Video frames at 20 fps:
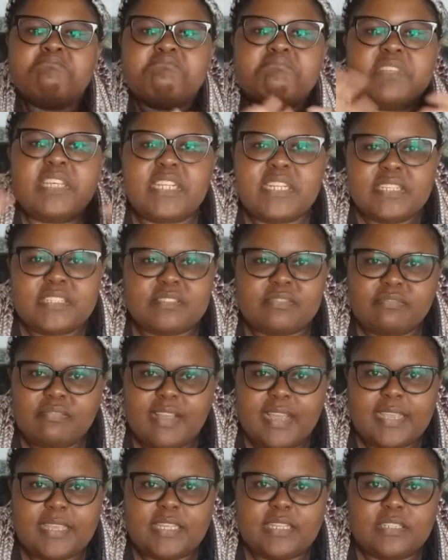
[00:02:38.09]
it is
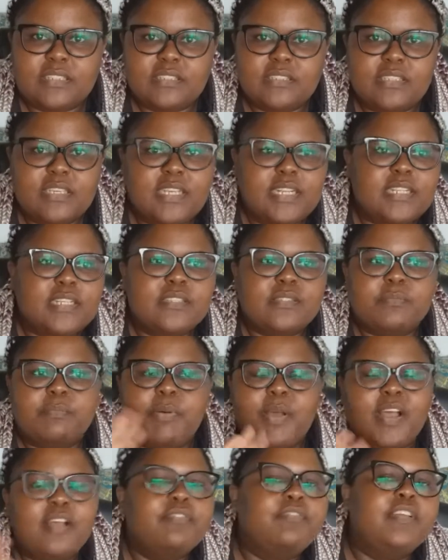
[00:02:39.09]
fine. It is
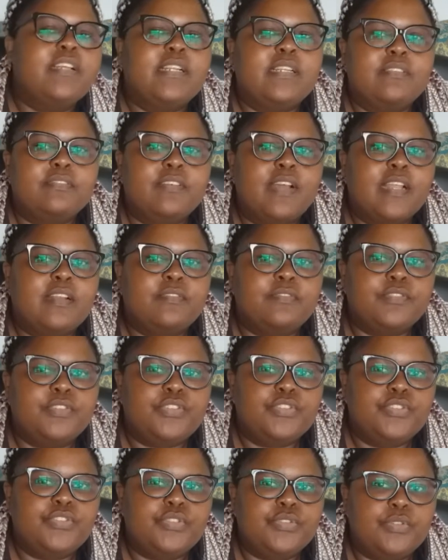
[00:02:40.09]
perfectly fine for
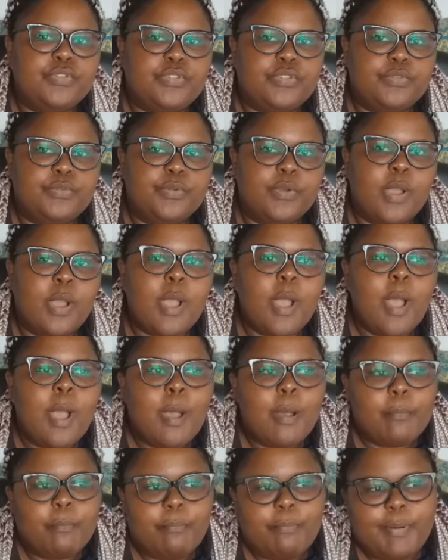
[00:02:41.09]
you to do.
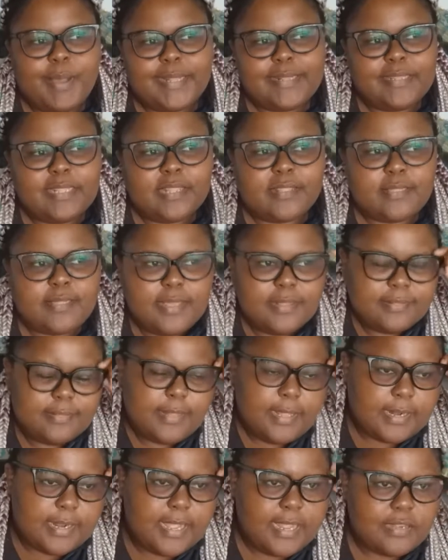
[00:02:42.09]
But the thing
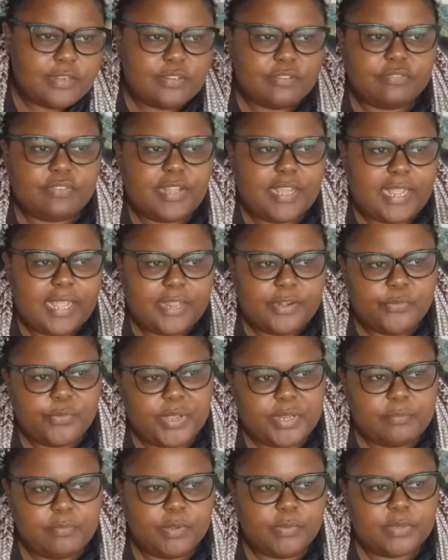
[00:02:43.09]
that kind of like
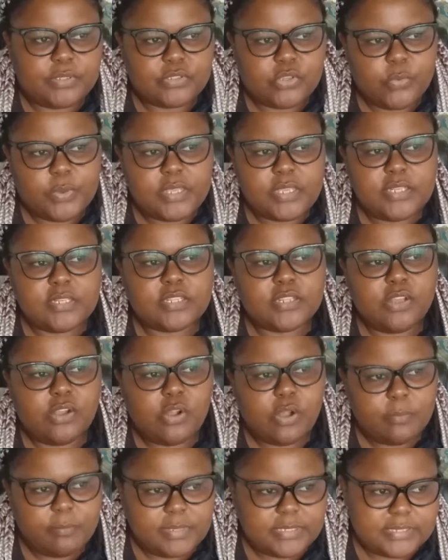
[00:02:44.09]
annoyed me was going into the
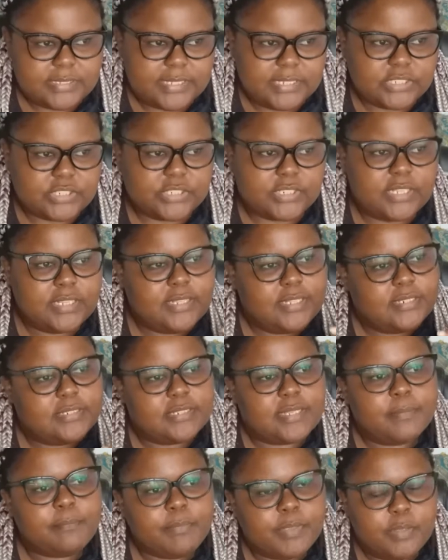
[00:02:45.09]
comment section, and then
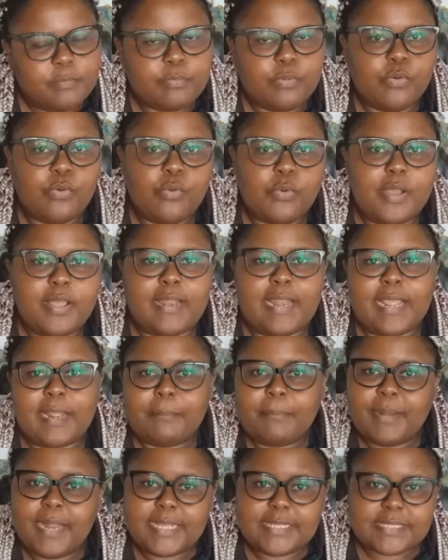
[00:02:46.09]
some people who were
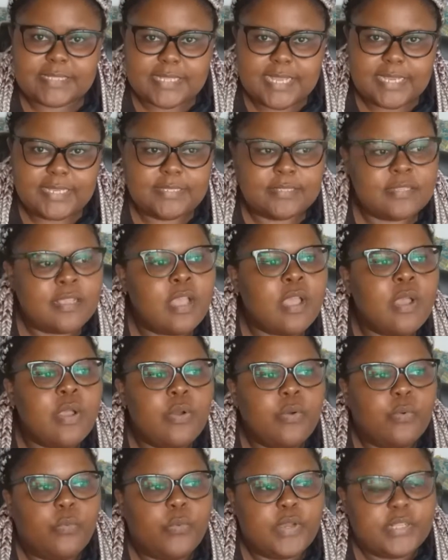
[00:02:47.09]
like plus
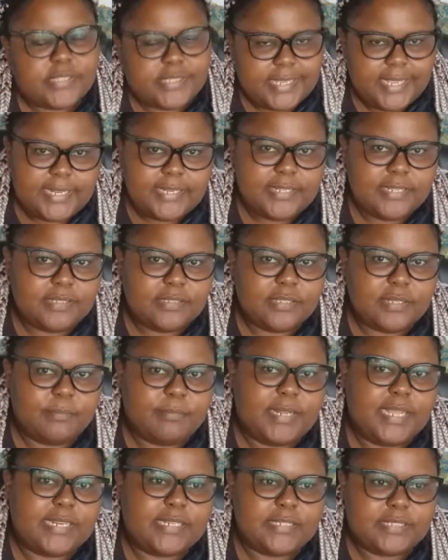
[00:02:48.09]
size were telling
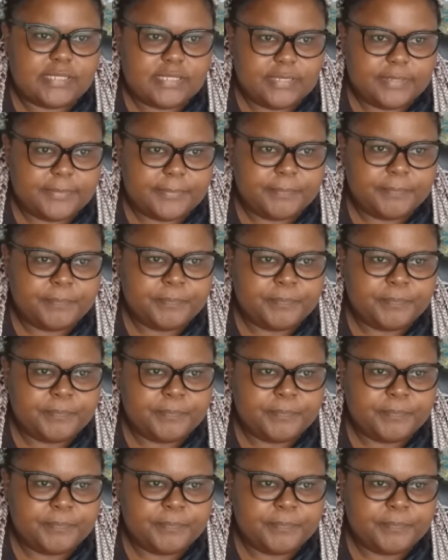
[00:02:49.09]
them like, listen,